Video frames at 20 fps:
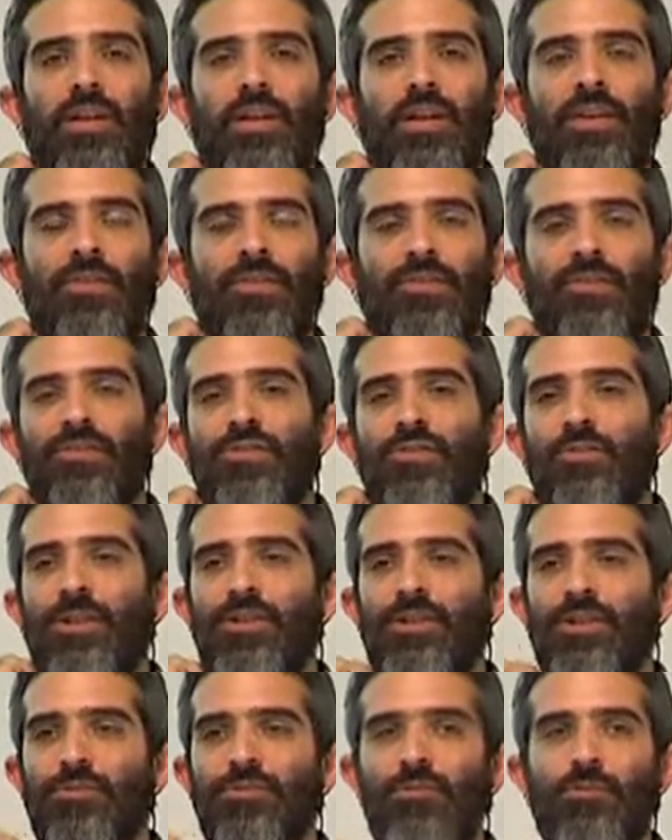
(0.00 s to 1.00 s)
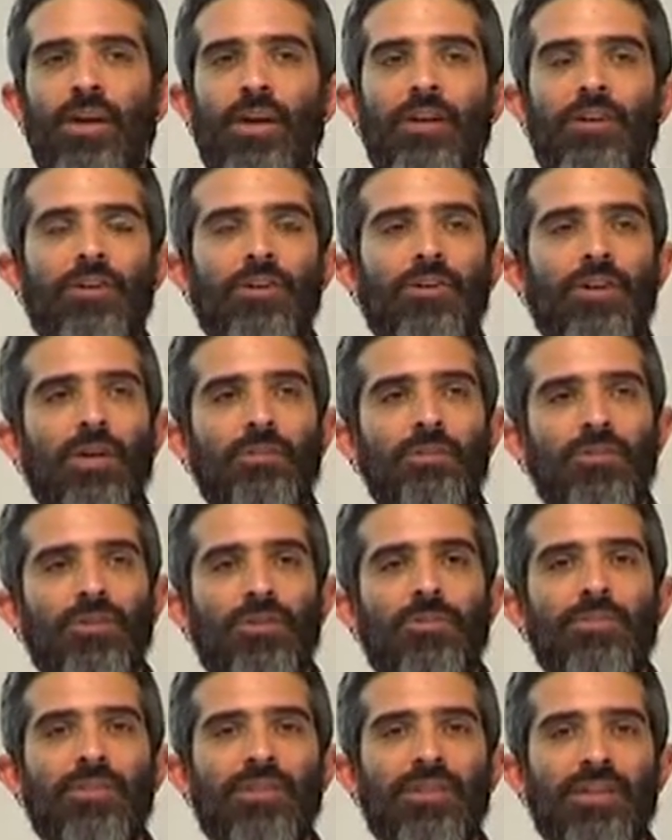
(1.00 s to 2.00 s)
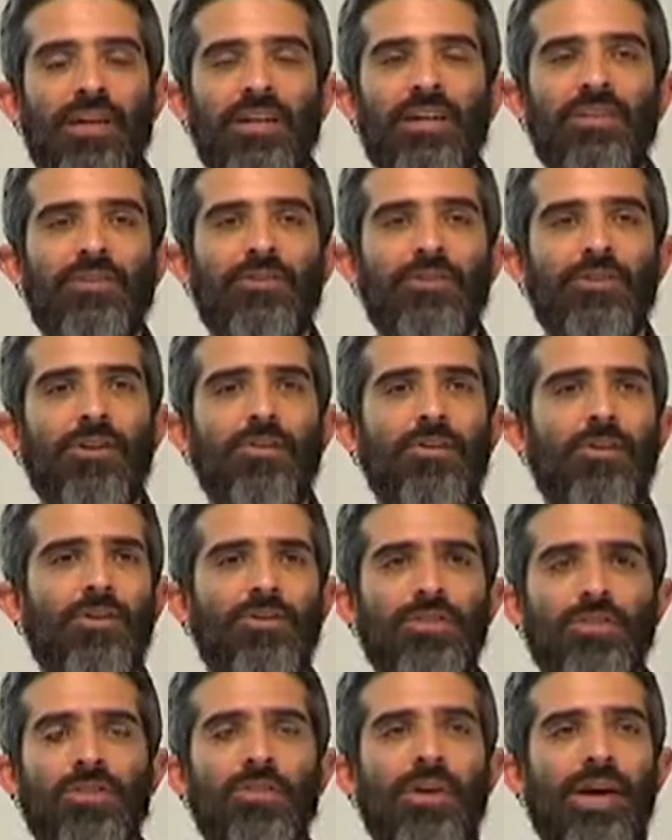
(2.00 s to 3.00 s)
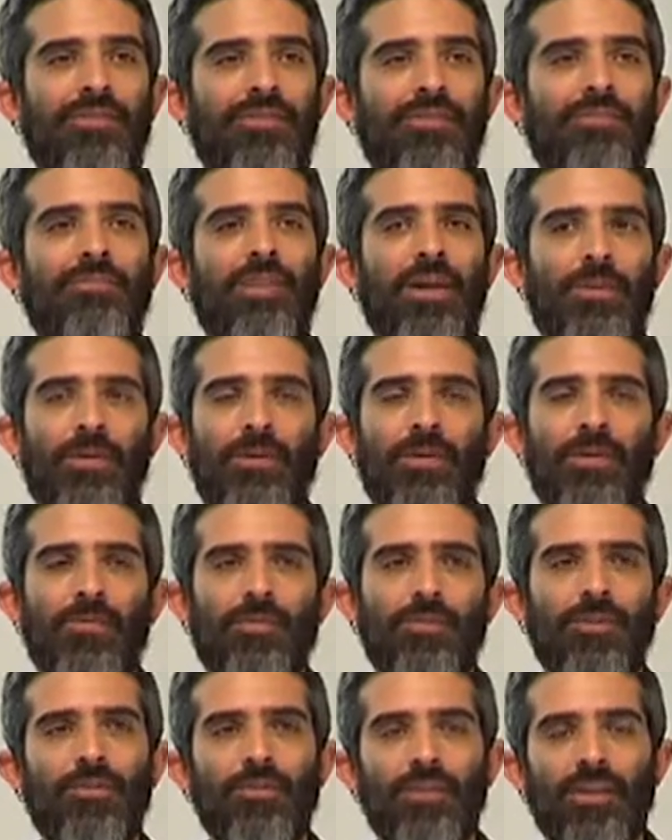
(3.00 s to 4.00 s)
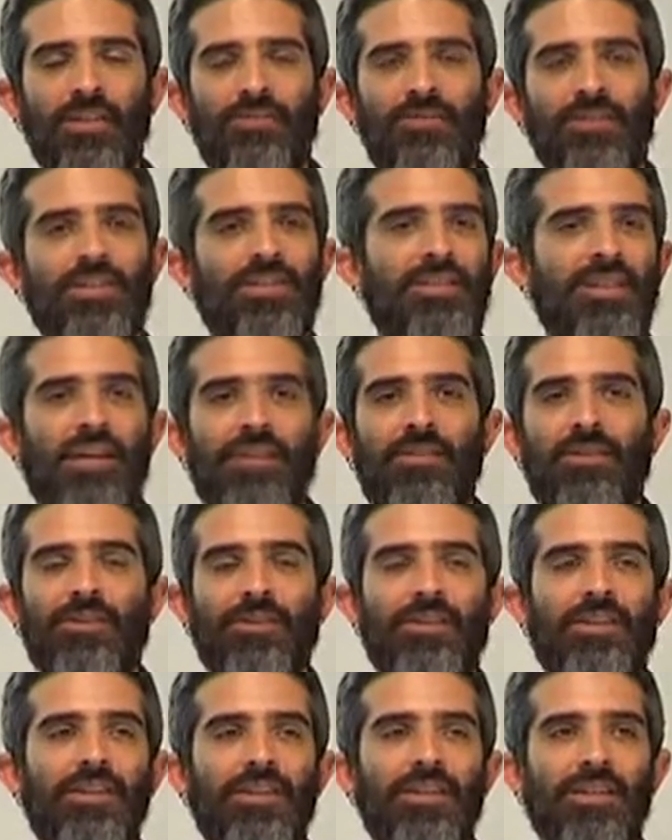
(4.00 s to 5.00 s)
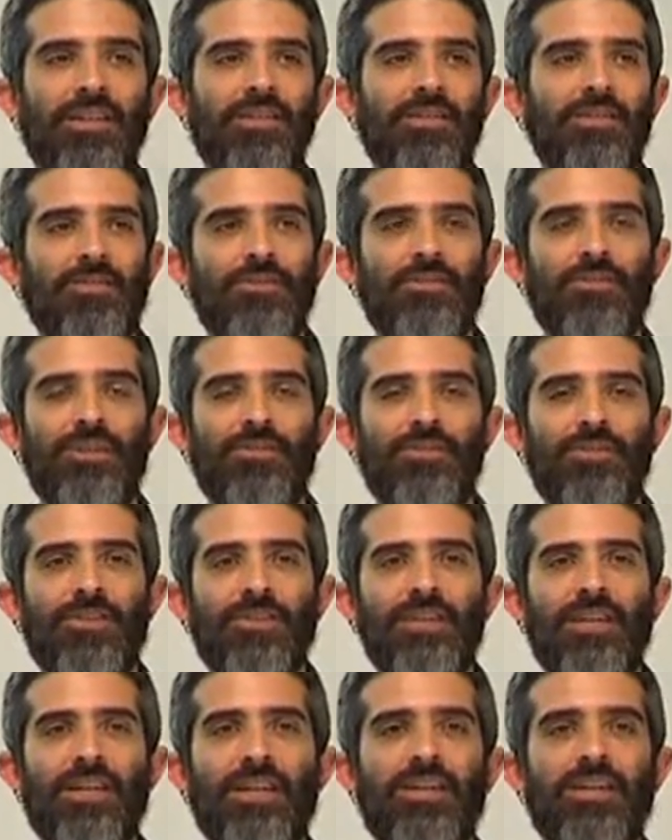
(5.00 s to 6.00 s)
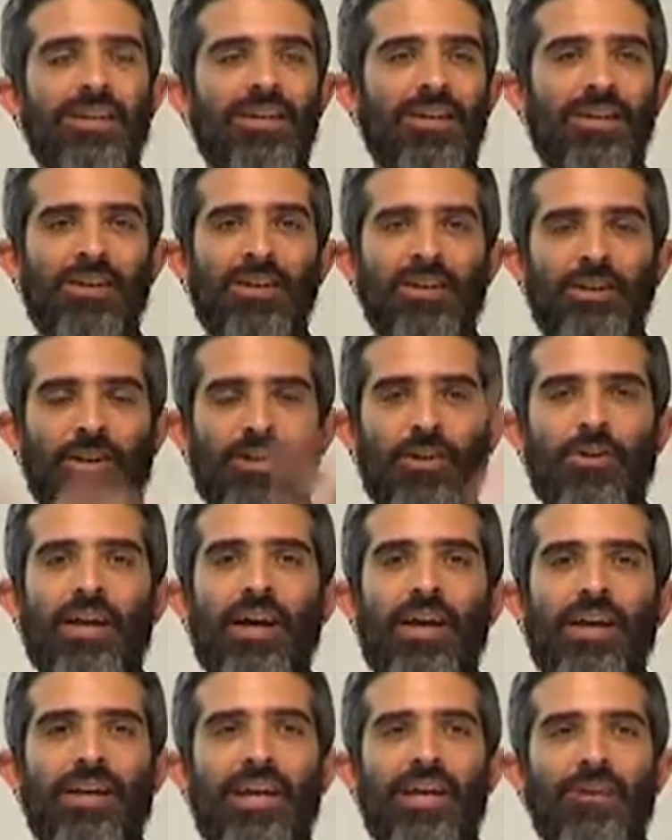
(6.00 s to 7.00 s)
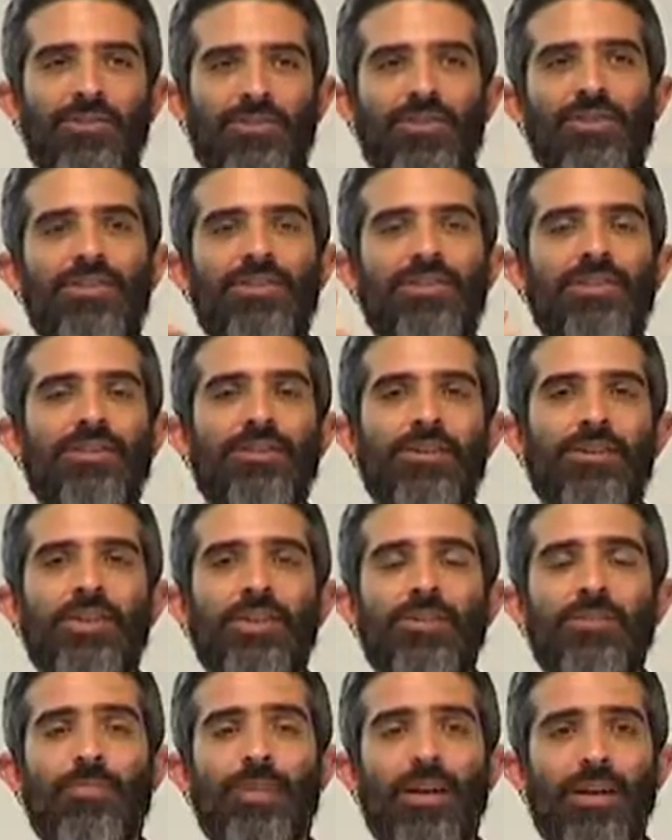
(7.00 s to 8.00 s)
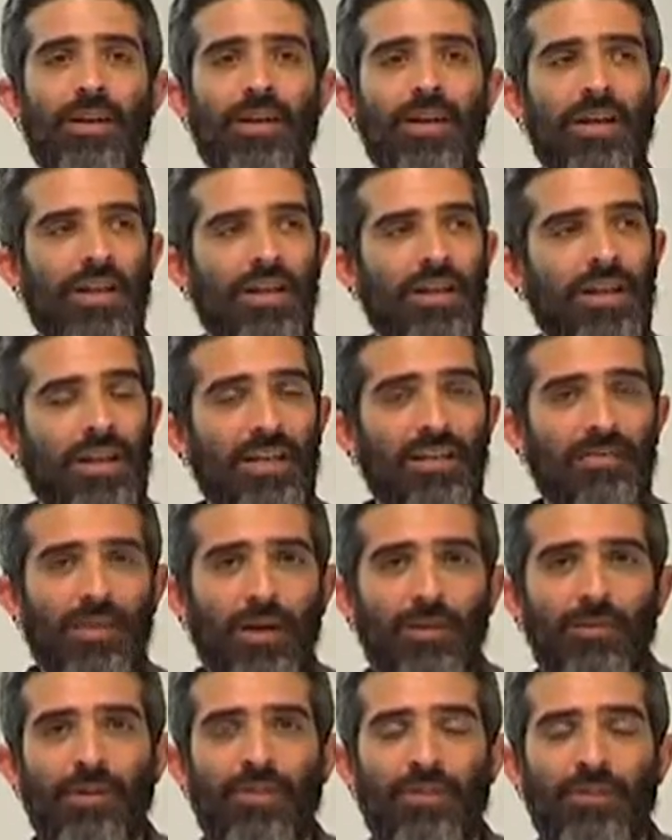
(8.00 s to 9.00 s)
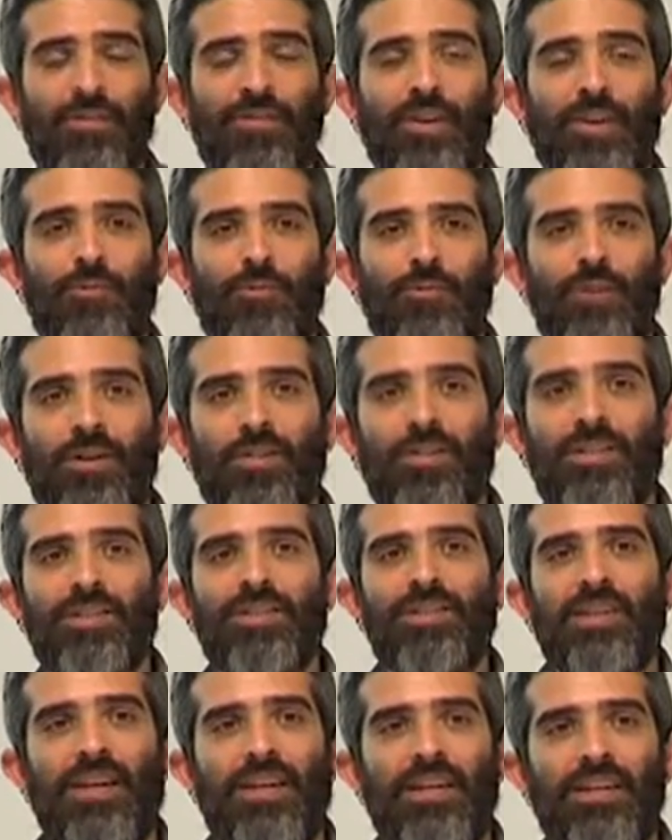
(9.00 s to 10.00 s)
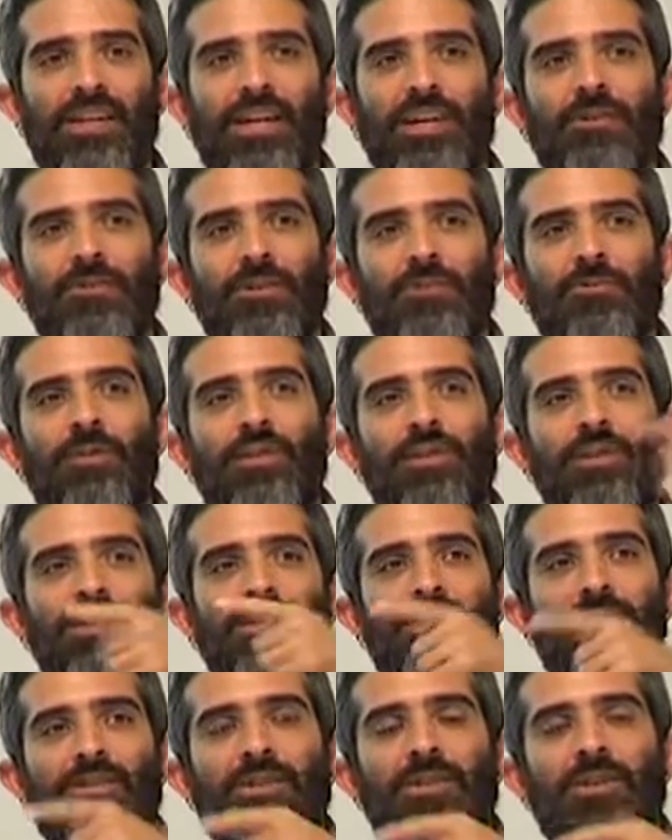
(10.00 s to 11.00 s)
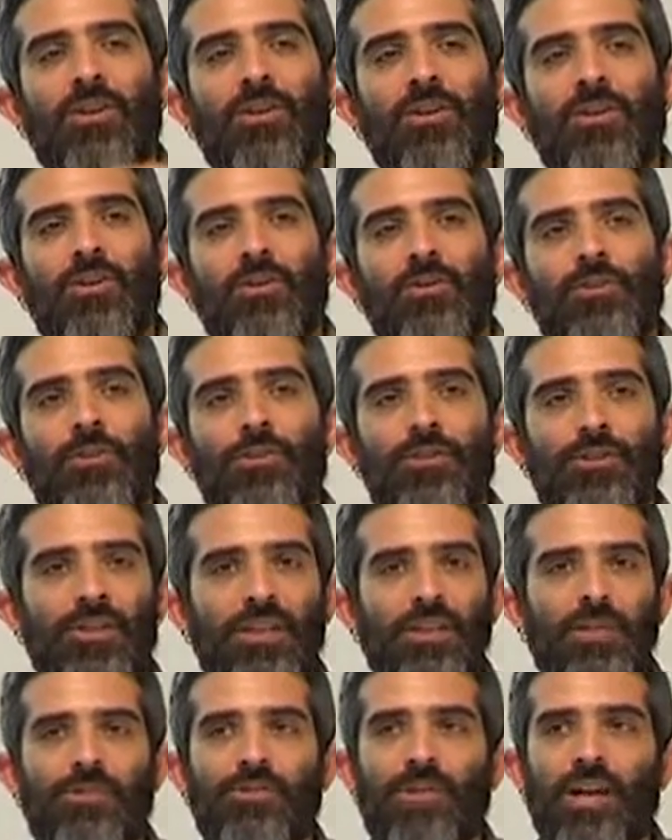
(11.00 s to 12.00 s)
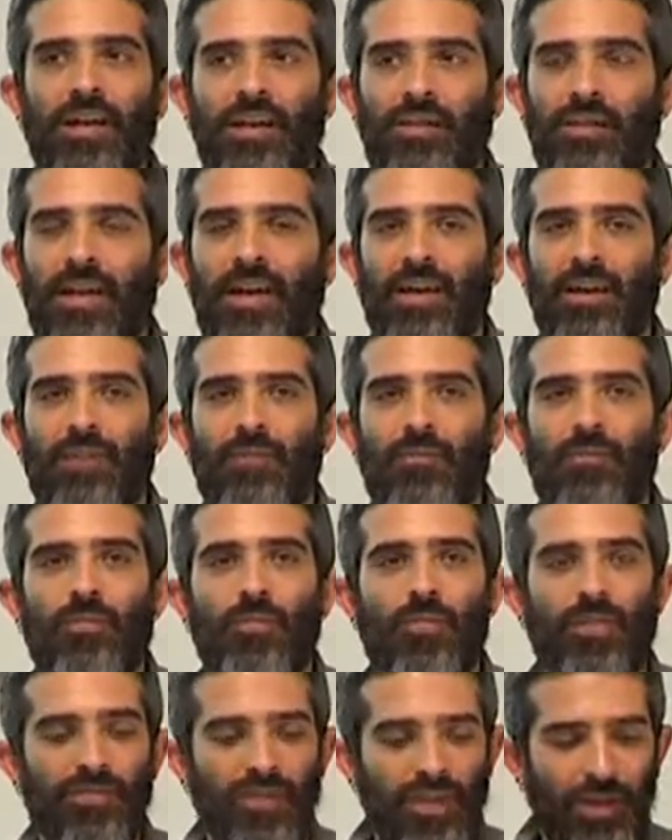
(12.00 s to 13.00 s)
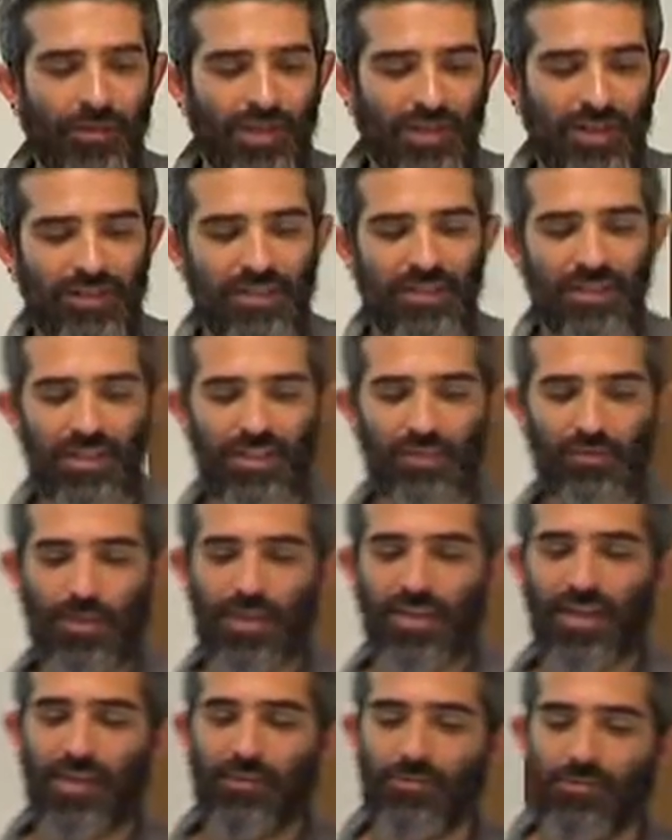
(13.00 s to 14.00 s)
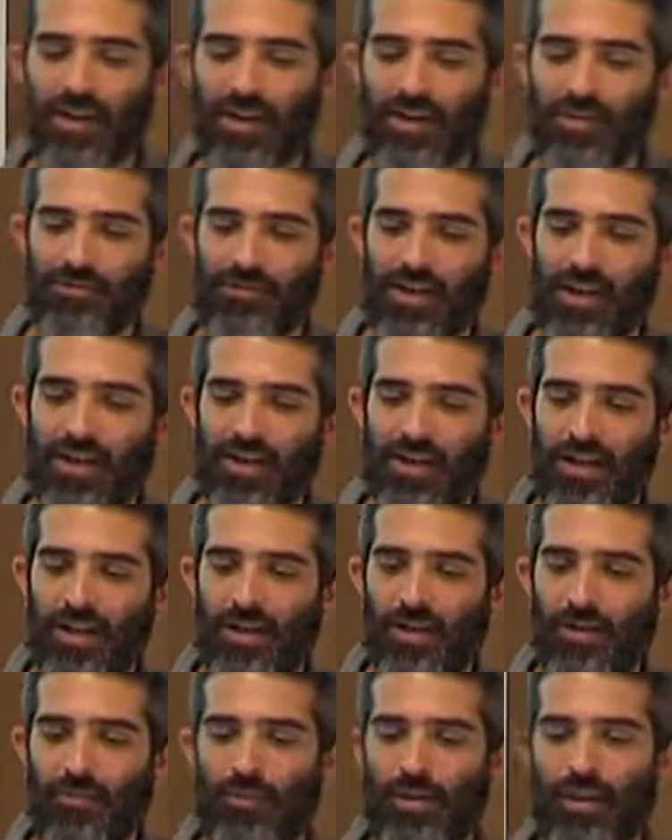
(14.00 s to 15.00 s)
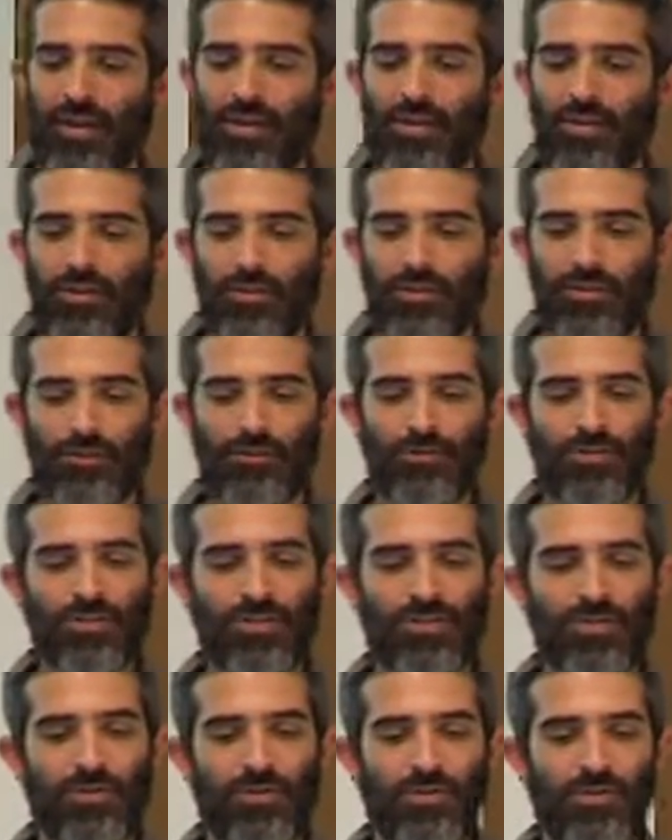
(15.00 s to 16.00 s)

in the situation where your upstream is signing their tarballs and you haven't met them, you don't have to sign their key. You don't have to say, you know, I announce this is their key, but it's probably the same one that's signing every release. So you should keep track of that. Debian has a nice way to keep track of that by you just,